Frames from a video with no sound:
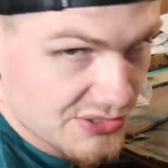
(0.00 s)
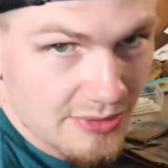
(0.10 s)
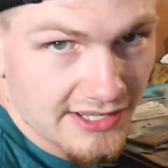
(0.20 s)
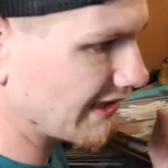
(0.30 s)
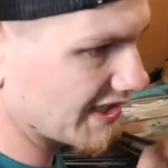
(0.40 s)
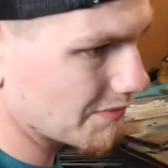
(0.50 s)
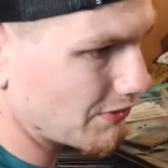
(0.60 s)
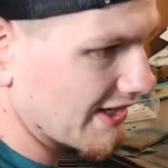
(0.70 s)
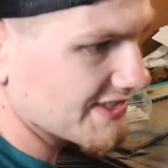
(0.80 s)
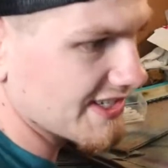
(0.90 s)
my cleaning
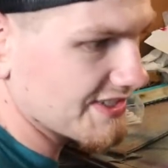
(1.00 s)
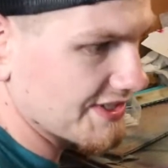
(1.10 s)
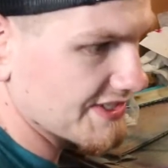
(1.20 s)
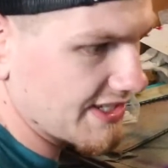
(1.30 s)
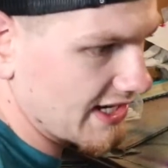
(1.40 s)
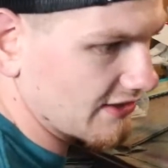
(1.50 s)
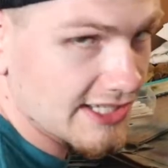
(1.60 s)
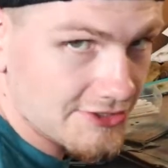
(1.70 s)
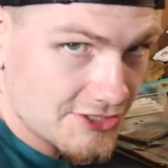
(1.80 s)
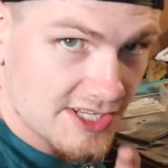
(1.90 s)
processes and I'll
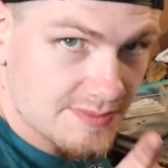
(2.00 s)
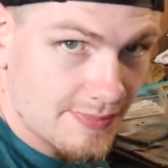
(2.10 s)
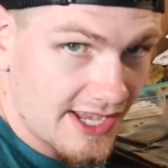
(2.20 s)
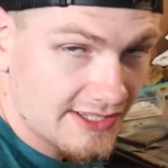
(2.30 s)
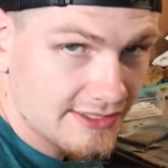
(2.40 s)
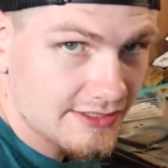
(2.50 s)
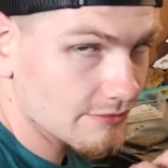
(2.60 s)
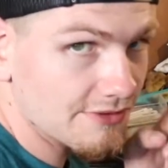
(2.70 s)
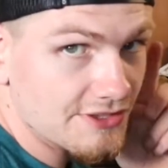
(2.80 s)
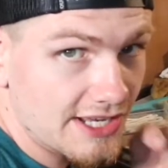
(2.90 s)
catch you guys back
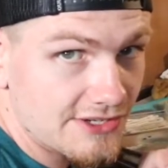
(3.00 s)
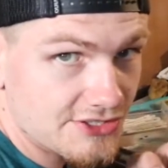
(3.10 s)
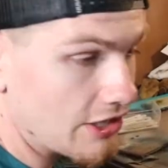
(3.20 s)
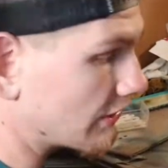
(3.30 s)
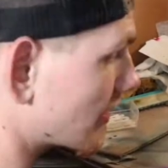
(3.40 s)
with the next color.